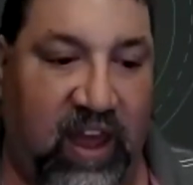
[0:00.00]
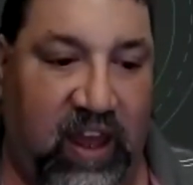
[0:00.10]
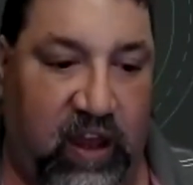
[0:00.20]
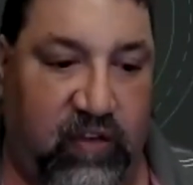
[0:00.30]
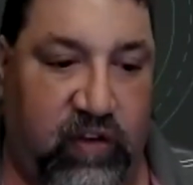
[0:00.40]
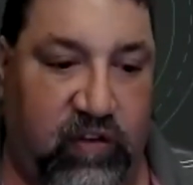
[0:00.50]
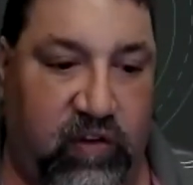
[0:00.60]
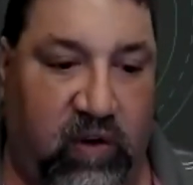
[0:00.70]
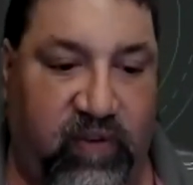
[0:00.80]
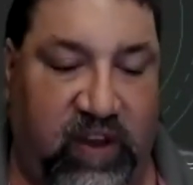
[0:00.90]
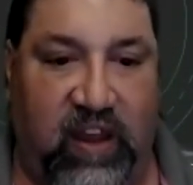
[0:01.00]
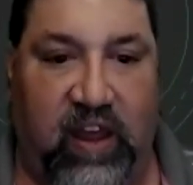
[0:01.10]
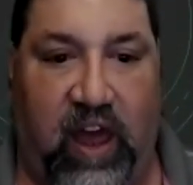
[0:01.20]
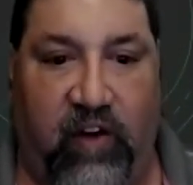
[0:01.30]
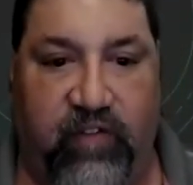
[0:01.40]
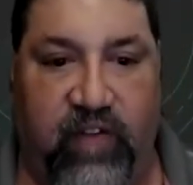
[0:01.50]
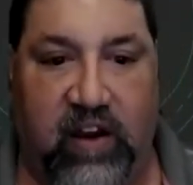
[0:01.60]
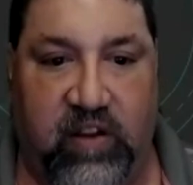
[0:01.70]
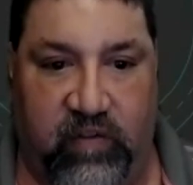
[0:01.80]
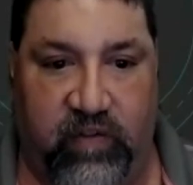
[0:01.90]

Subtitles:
is it still being effective?